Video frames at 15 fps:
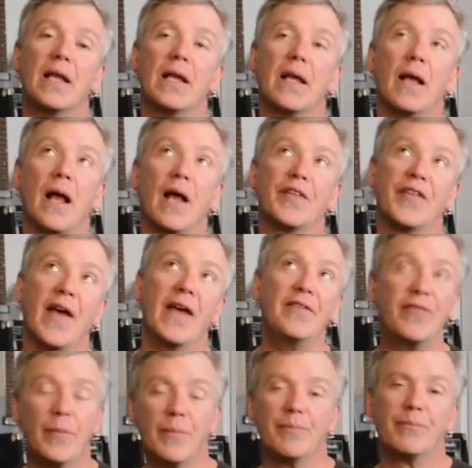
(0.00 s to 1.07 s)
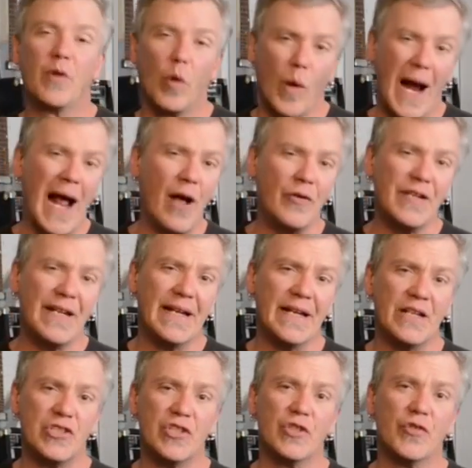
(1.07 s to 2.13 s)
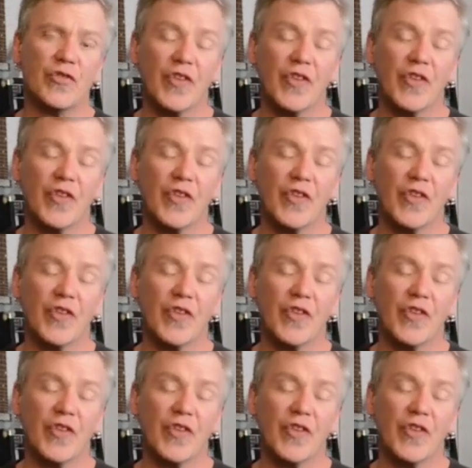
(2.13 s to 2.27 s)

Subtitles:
Aside from grounding issues,